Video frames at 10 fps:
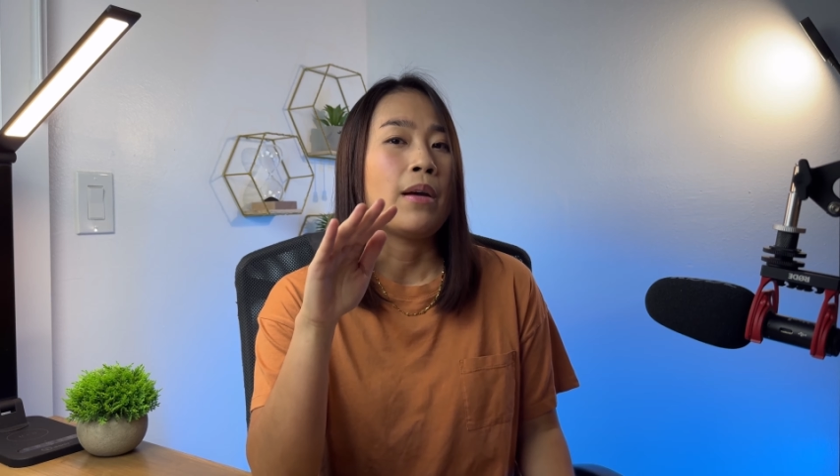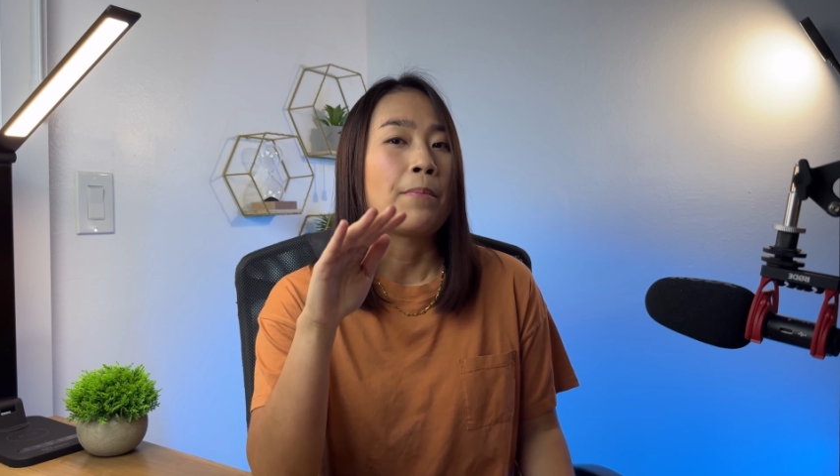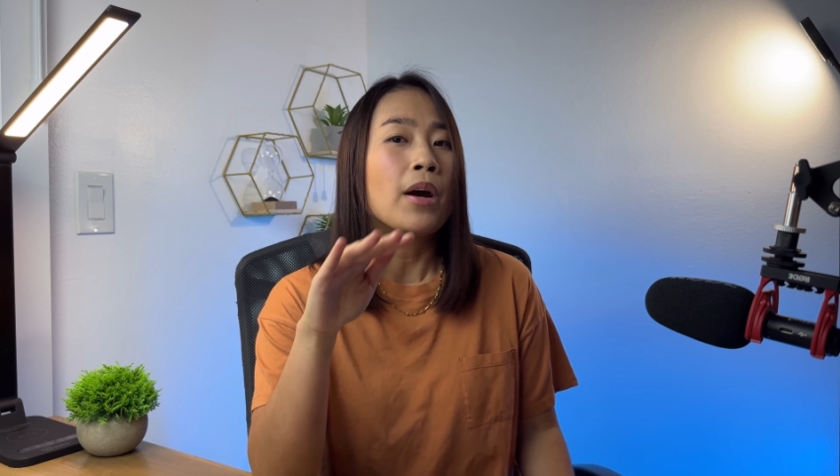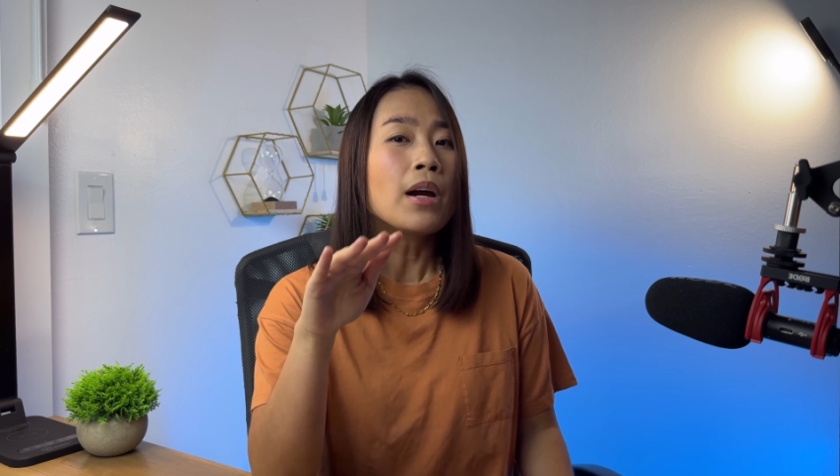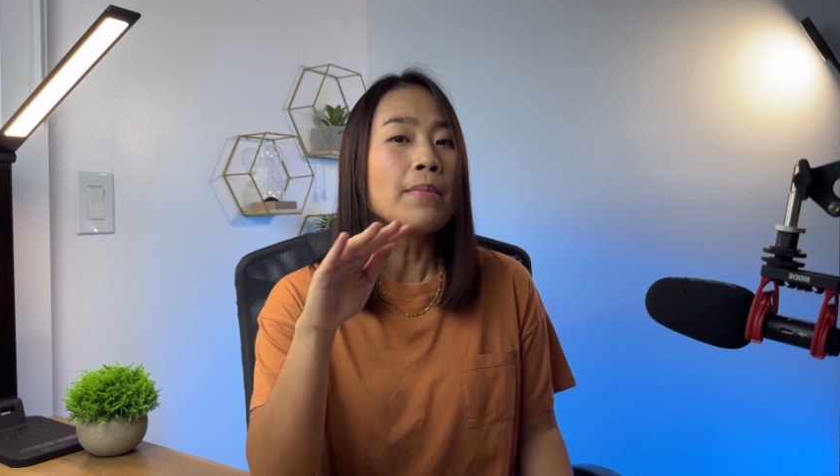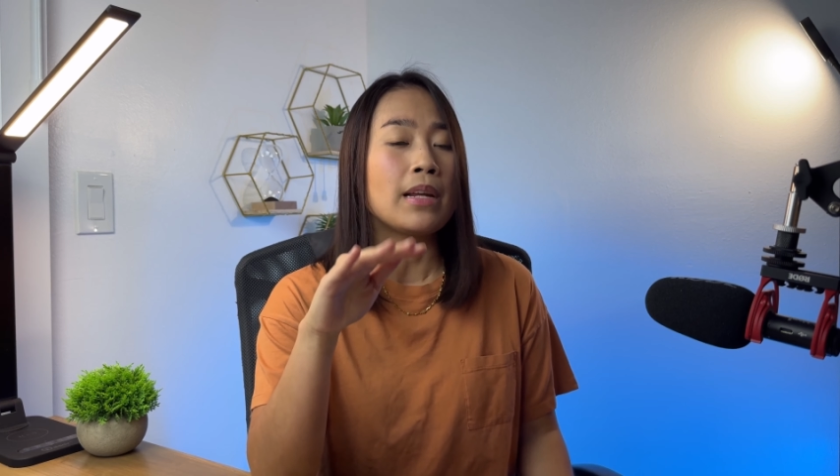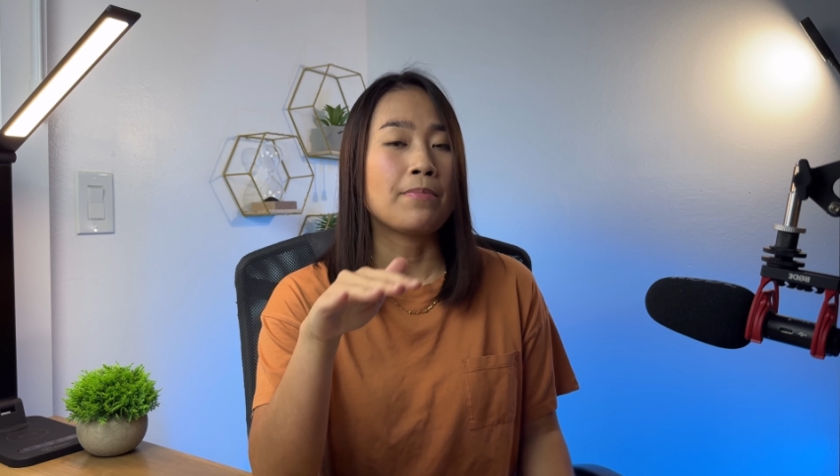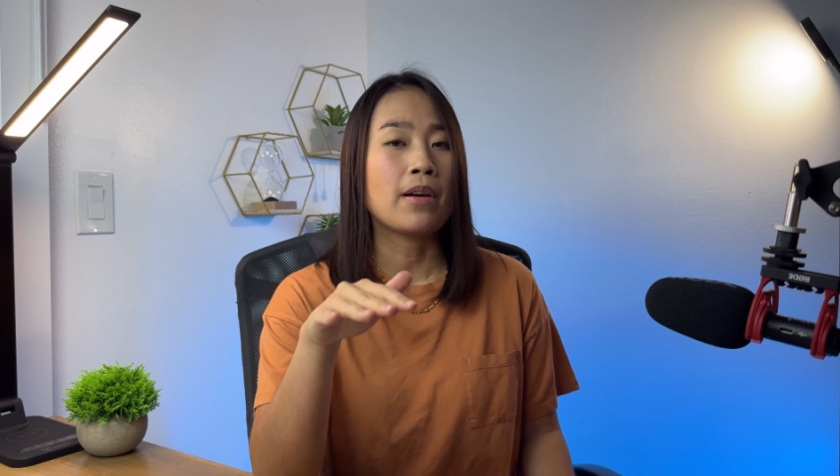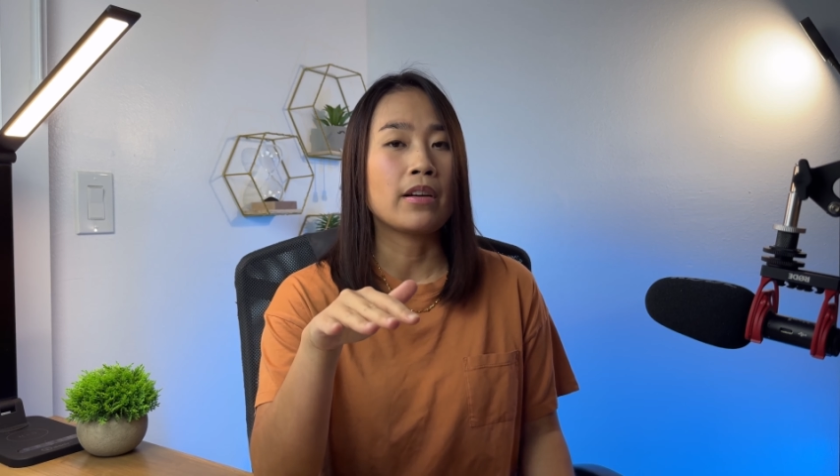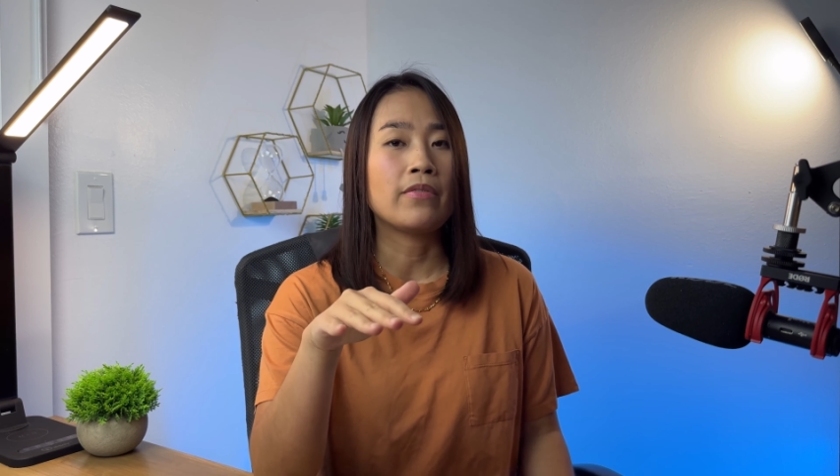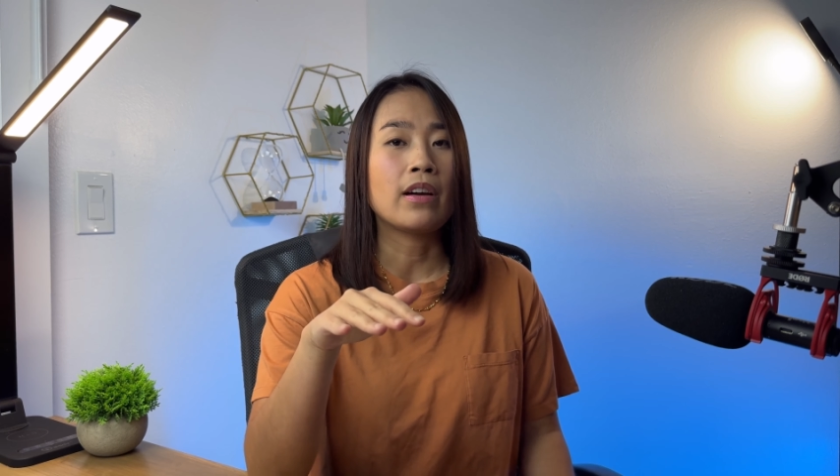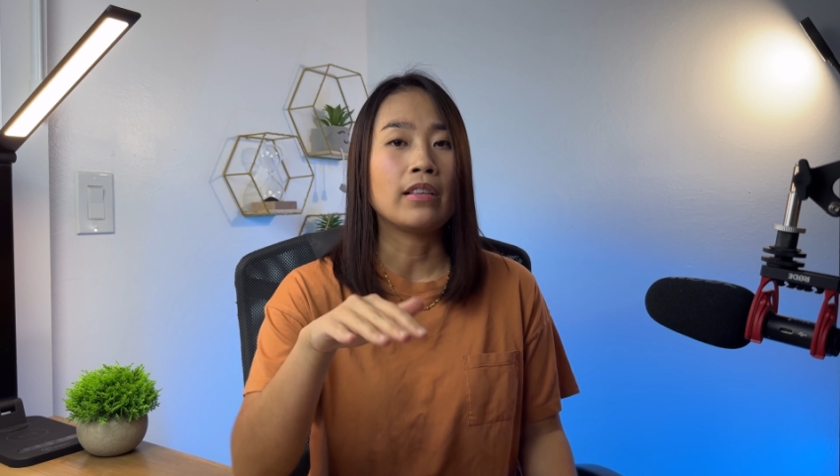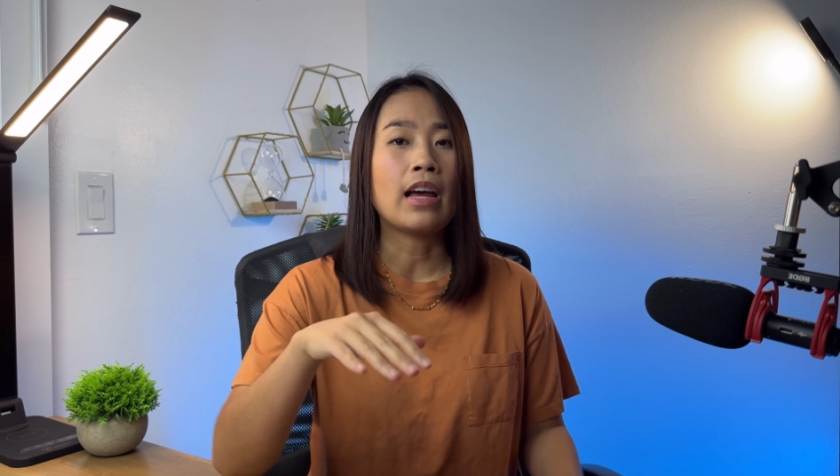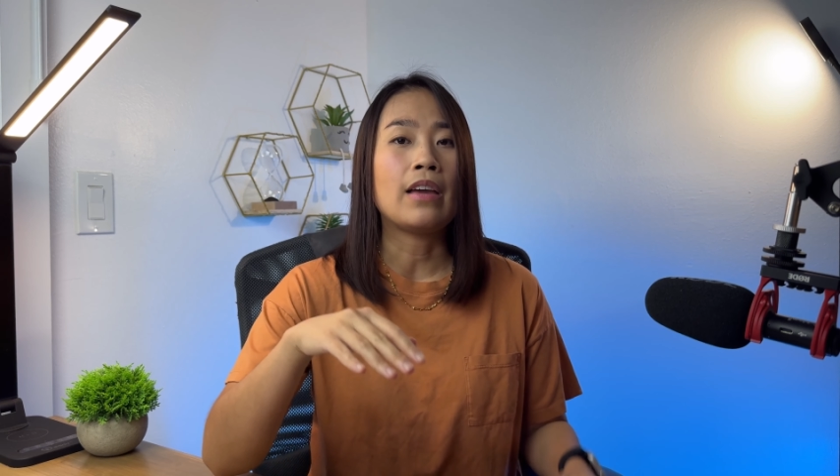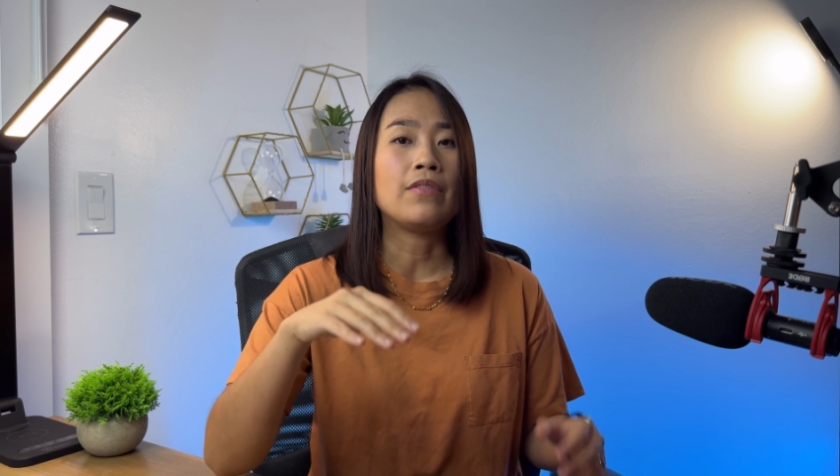a permanent part of our
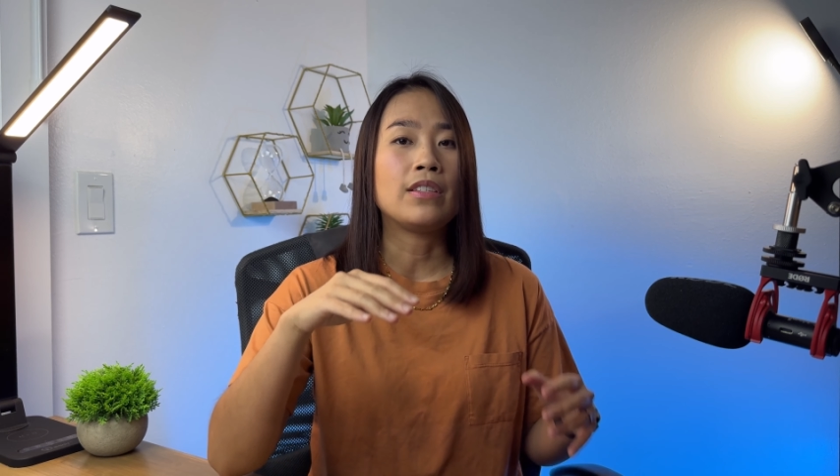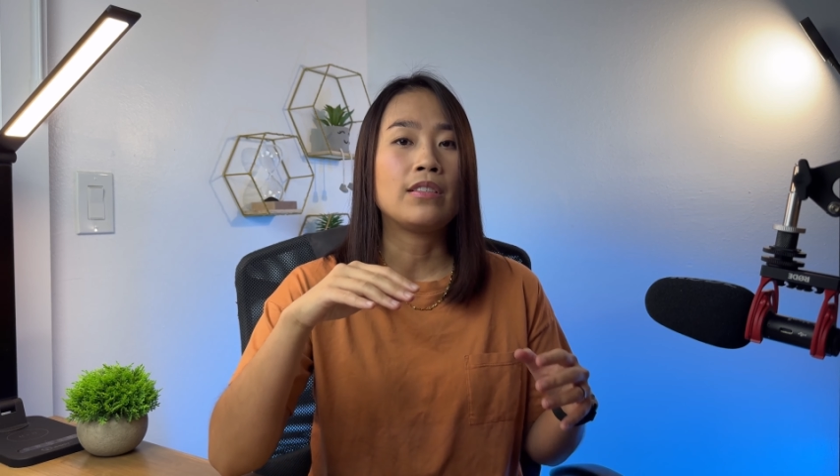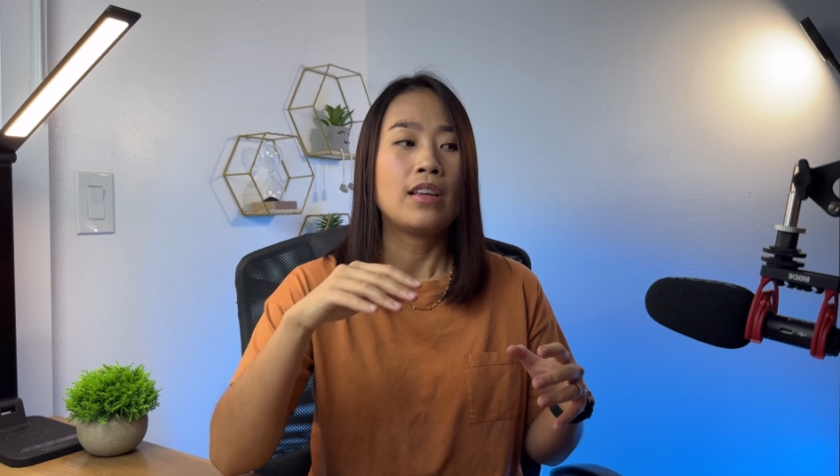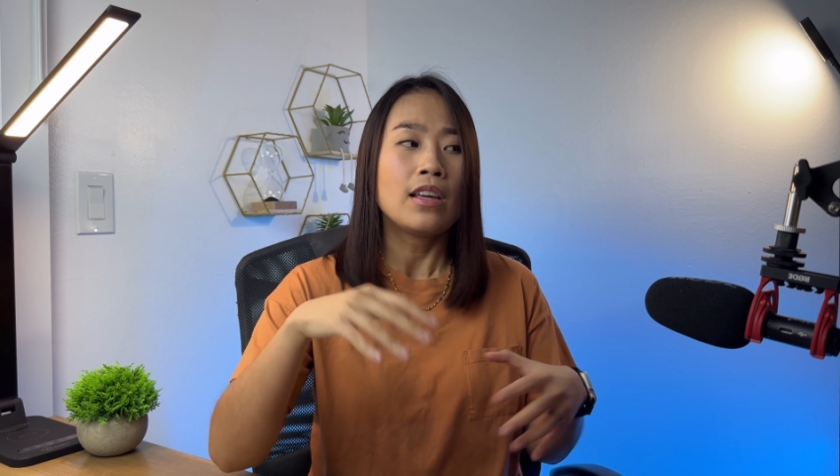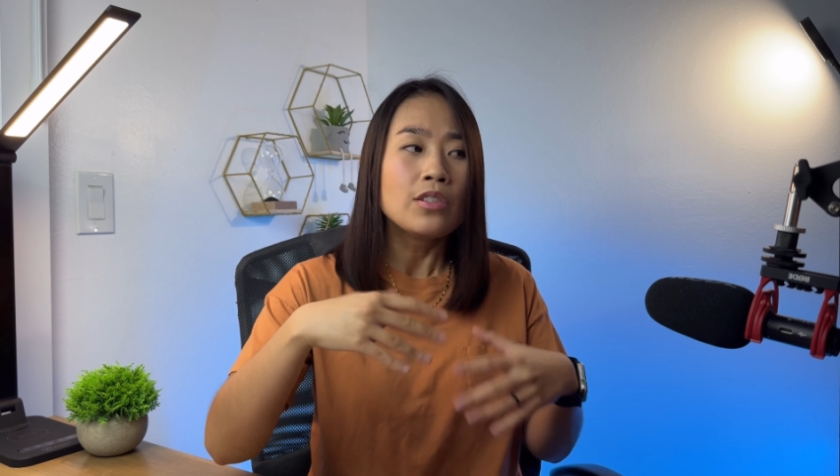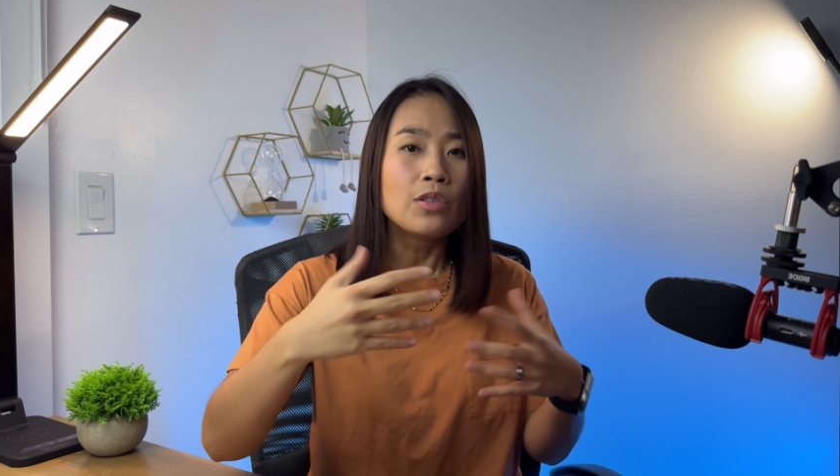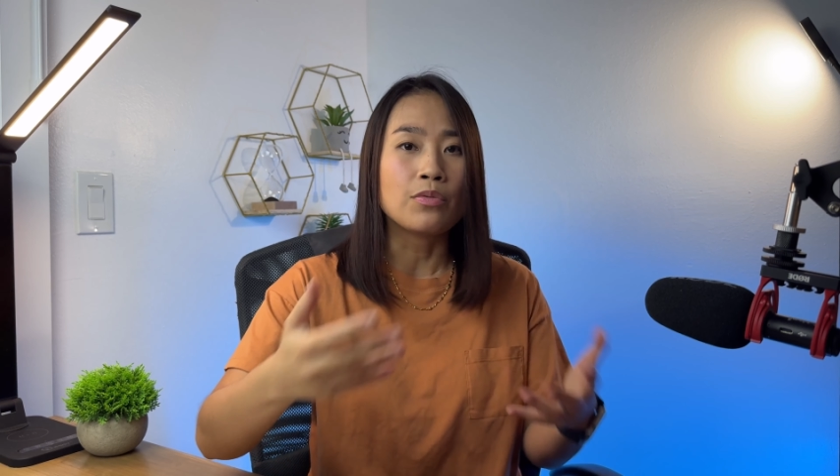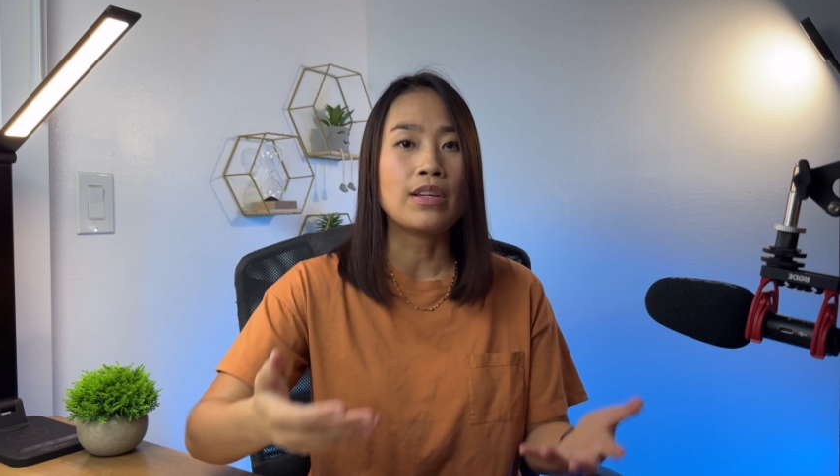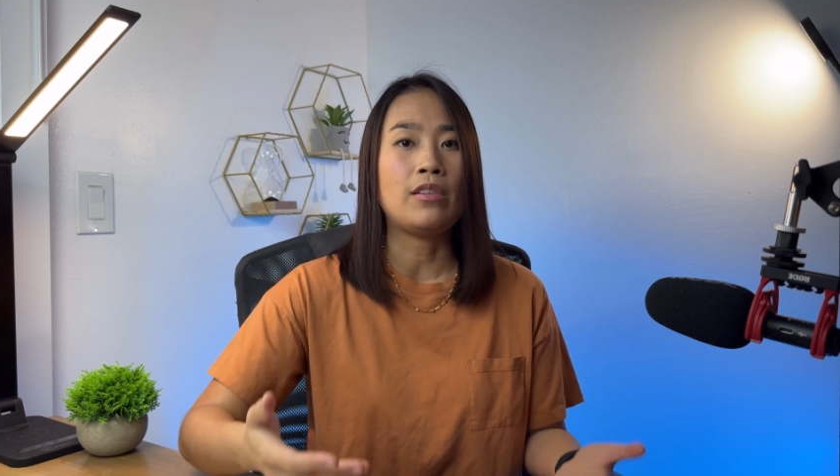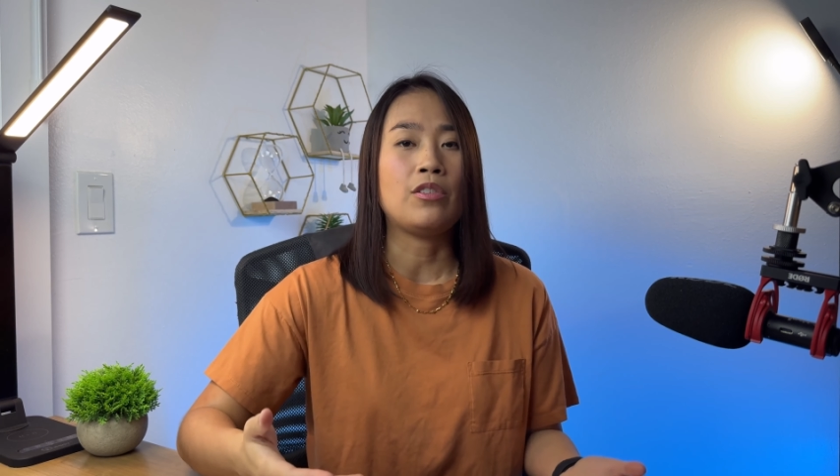lives is the real